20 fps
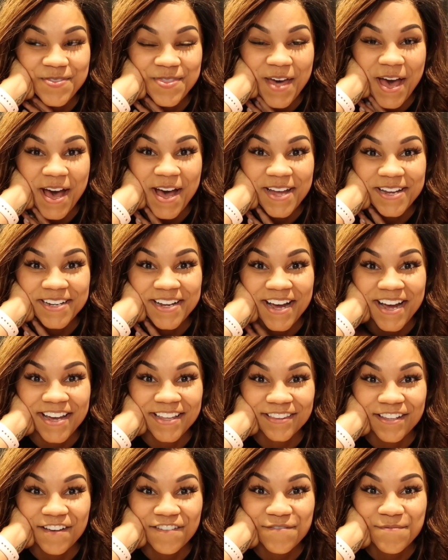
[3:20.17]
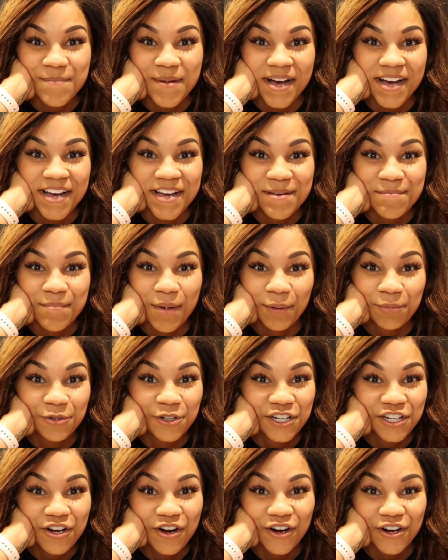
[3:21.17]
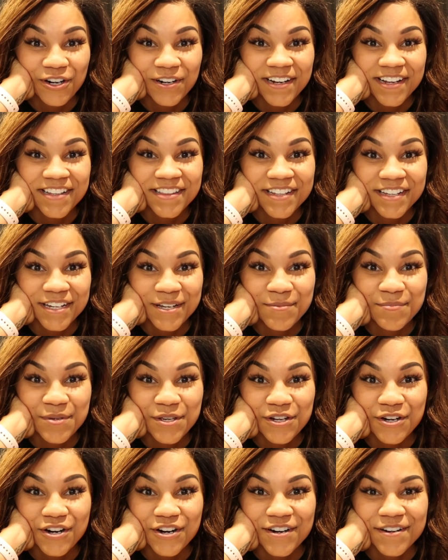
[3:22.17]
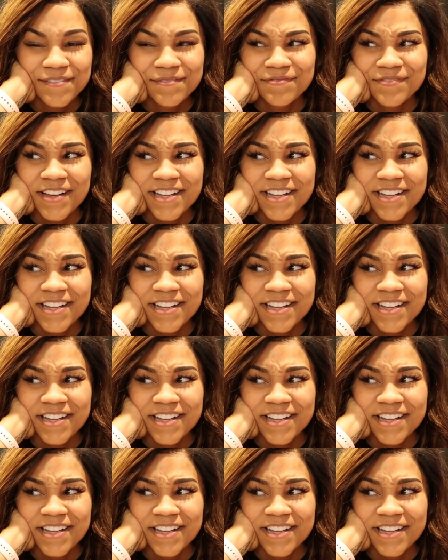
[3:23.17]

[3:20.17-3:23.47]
that I left my memory card in the computer.